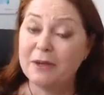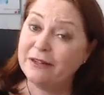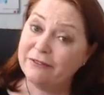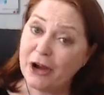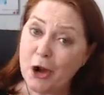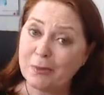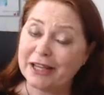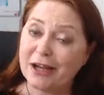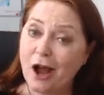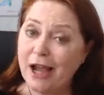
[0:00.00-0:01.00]
but
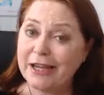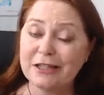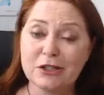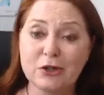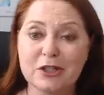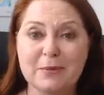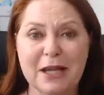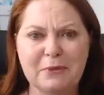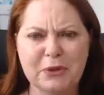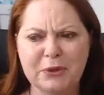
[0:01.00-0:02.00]
invariably, I get to talk to
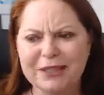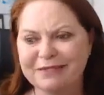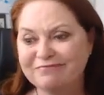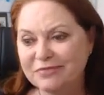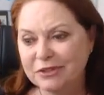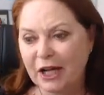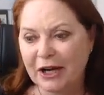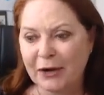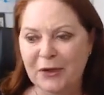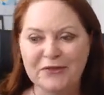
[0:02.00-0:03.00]
people who
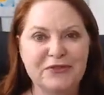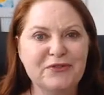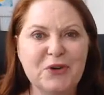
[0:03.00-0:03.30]
are,